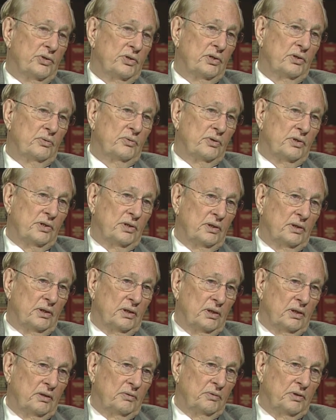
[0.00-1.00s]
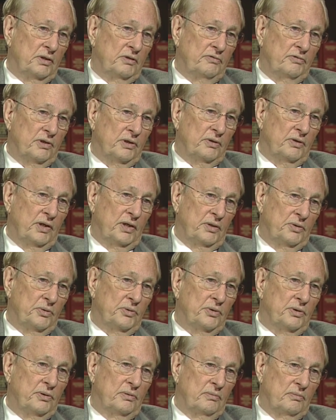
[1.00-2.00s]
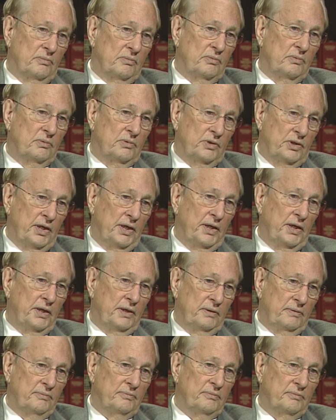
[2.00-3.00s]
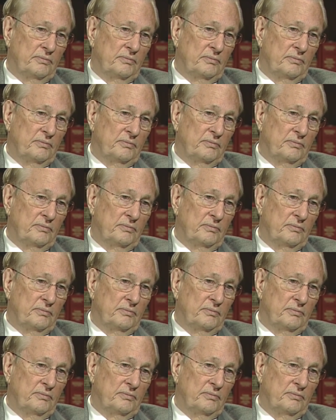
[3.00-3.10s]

students in the country for graduate training.